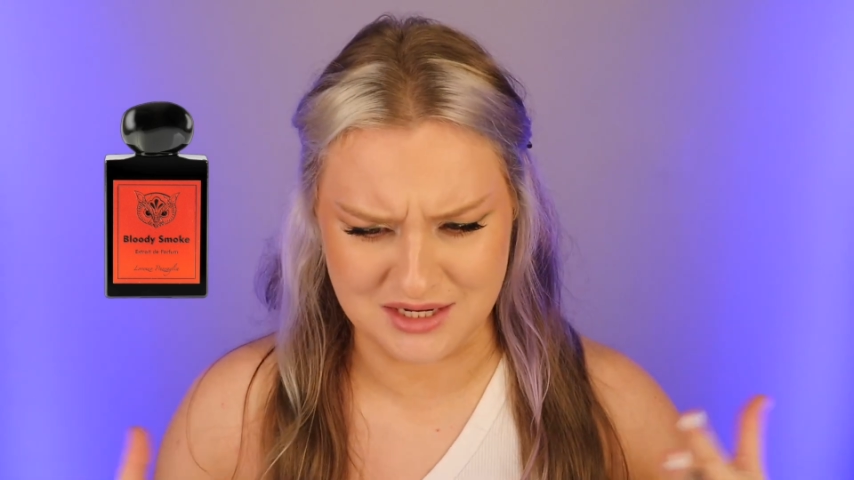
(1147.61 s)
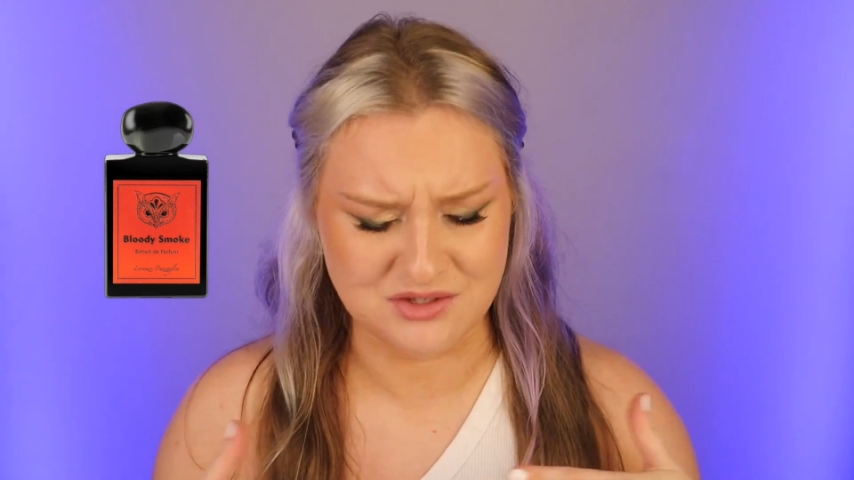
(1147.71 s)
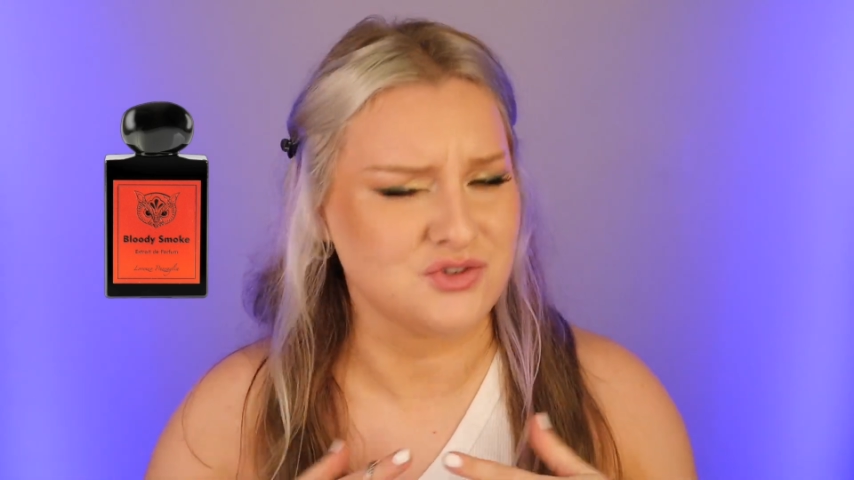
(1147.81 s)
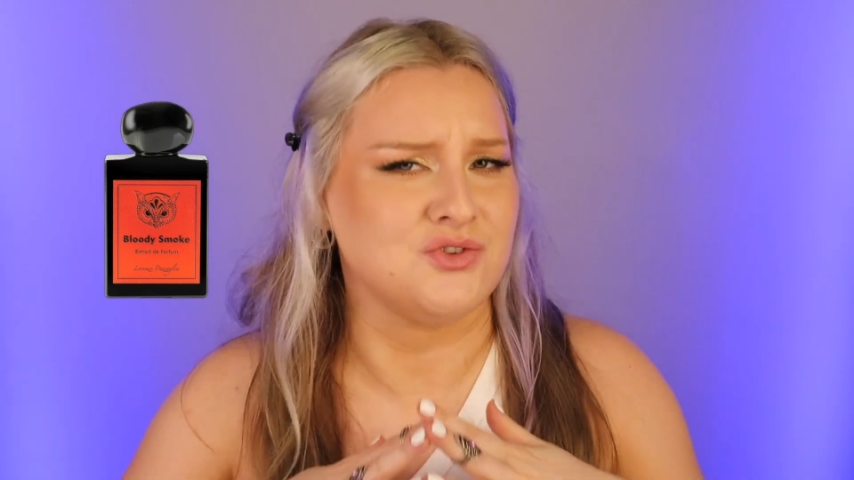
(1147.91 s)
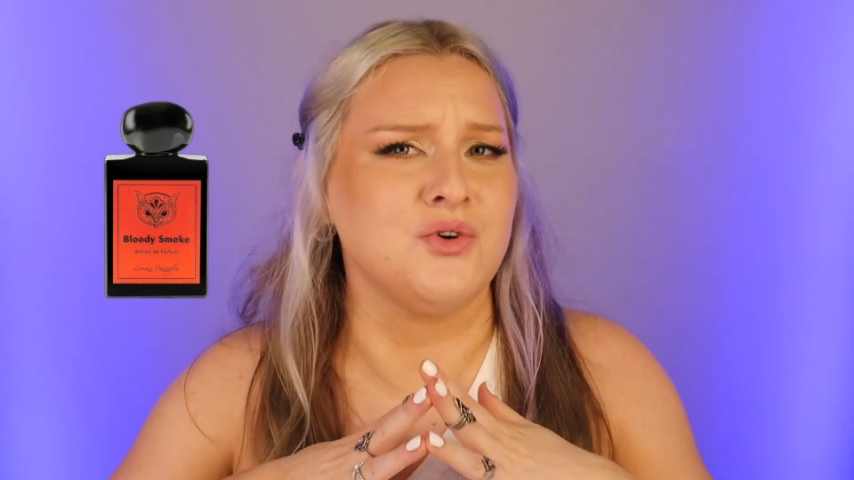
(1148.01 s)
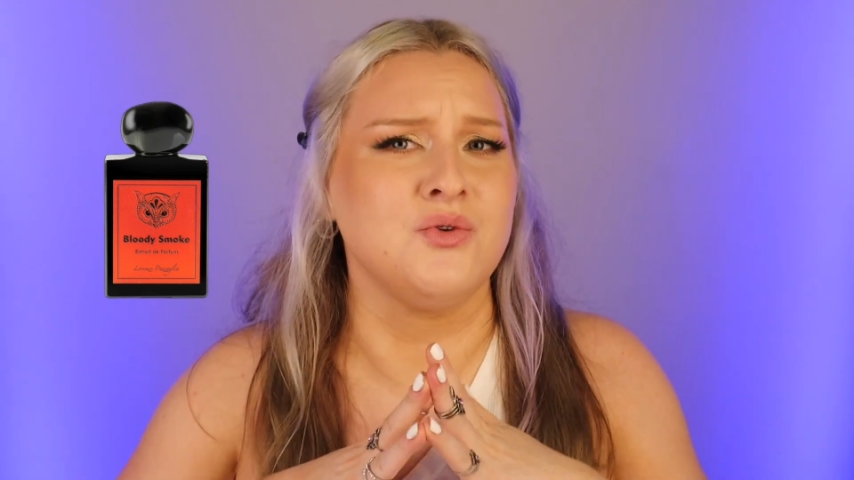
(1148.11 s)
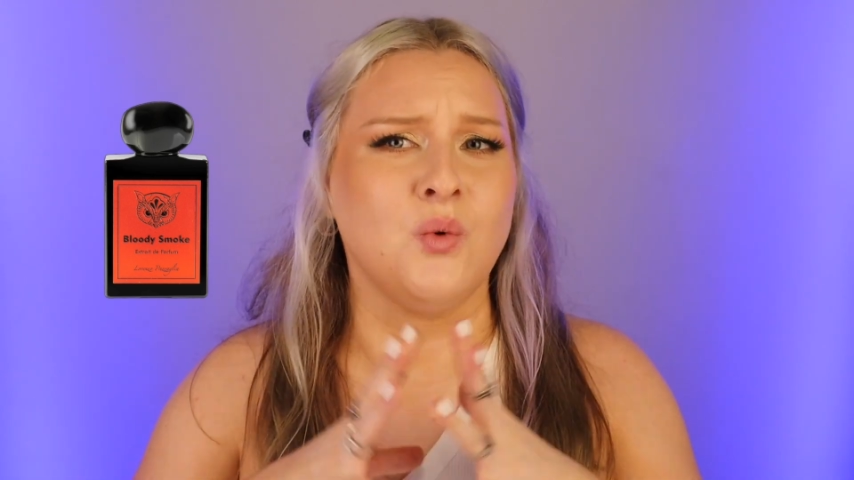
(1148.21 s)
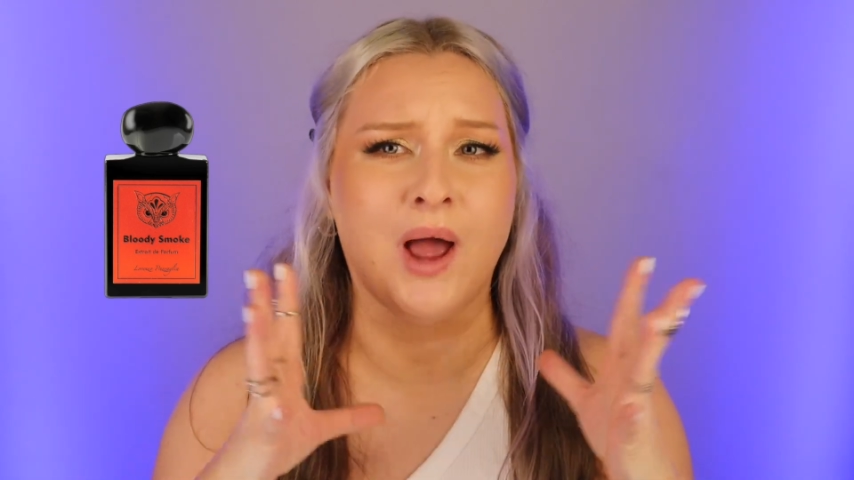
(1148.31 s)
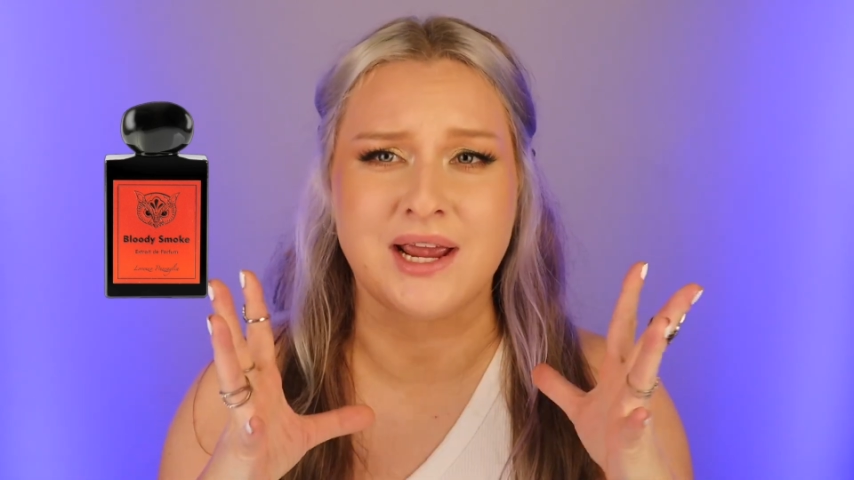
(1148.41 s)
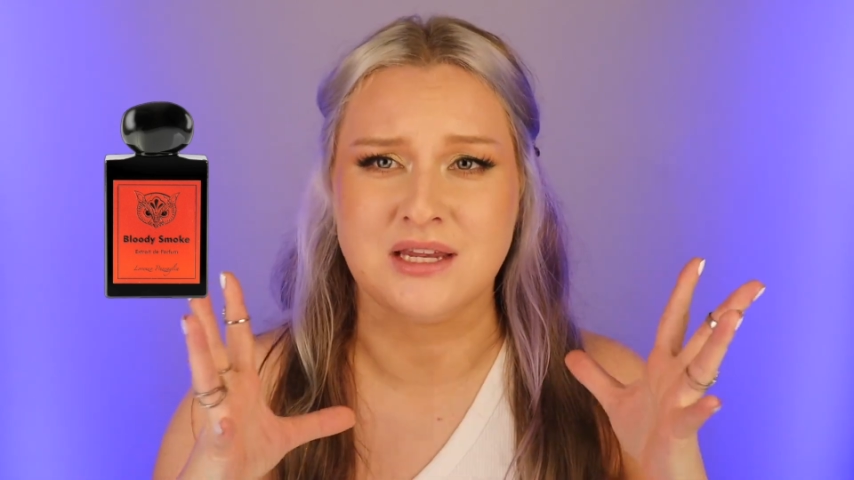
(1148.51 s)
It's so
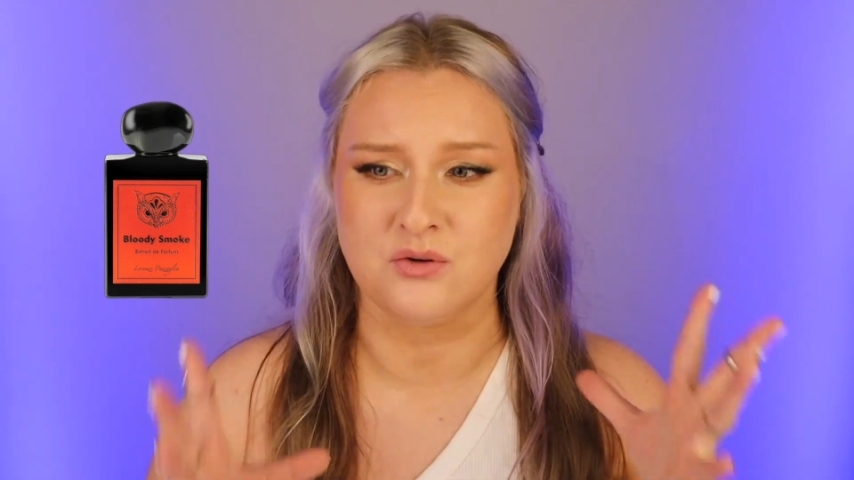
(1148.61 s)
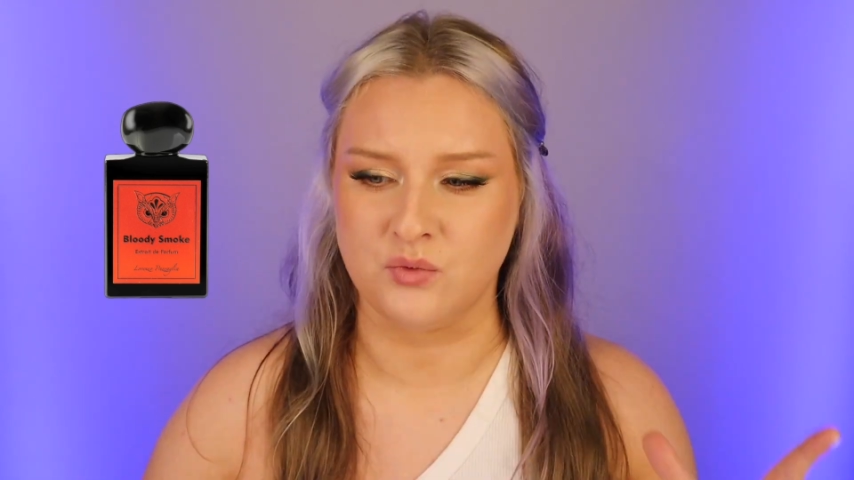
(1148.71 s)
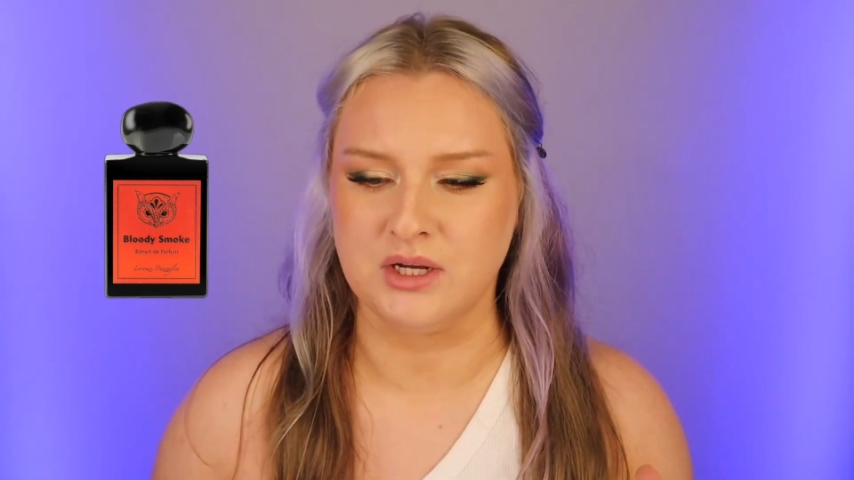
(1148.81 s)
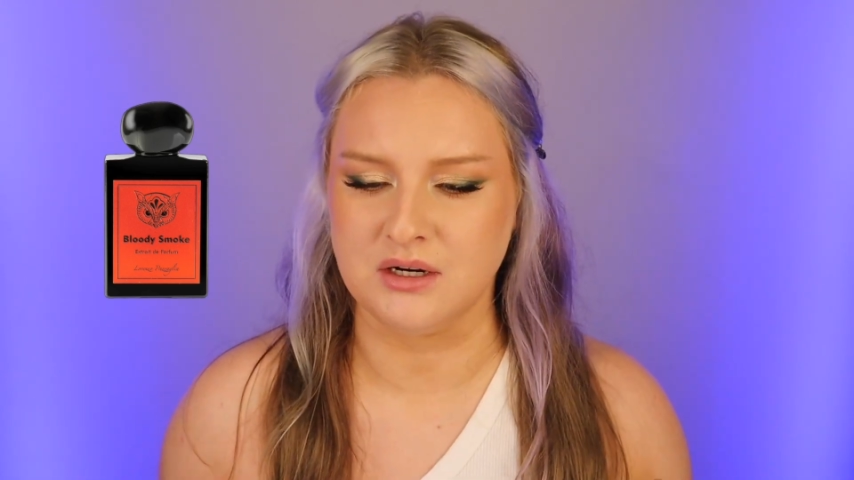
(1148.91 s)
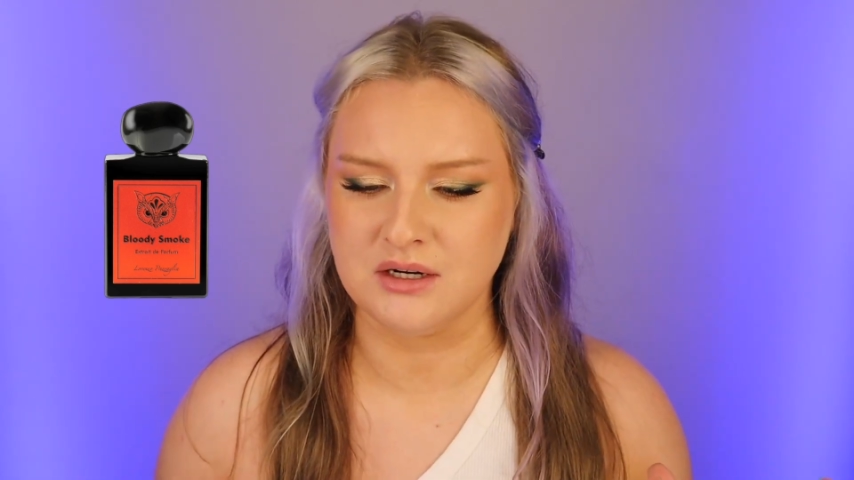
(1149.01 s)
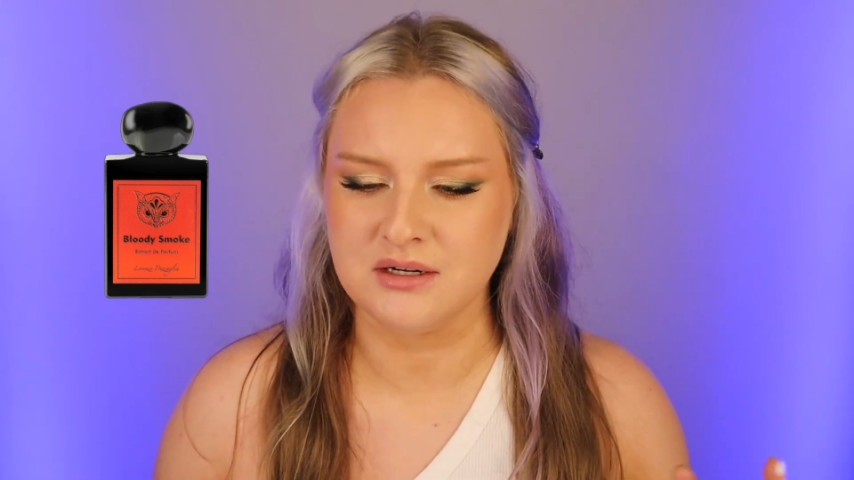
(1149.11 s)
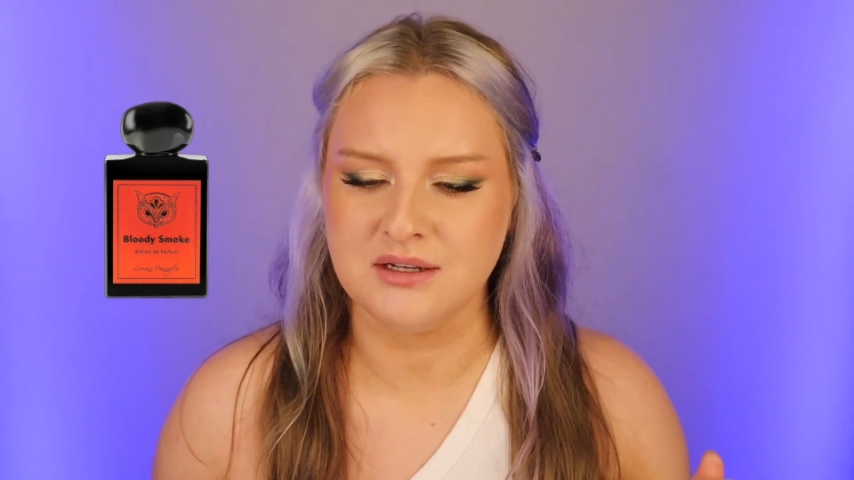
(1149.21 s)
whacking weird.